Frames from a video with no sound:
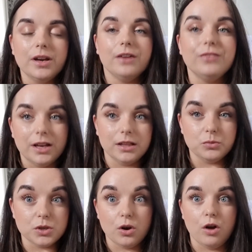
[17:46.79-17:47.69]
and I feel like it
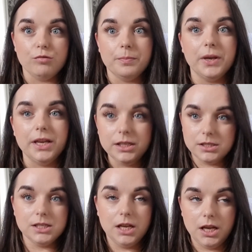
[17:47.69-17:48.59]
was a lot of
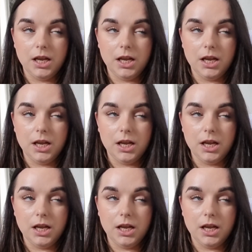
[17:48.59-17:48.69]
repeats.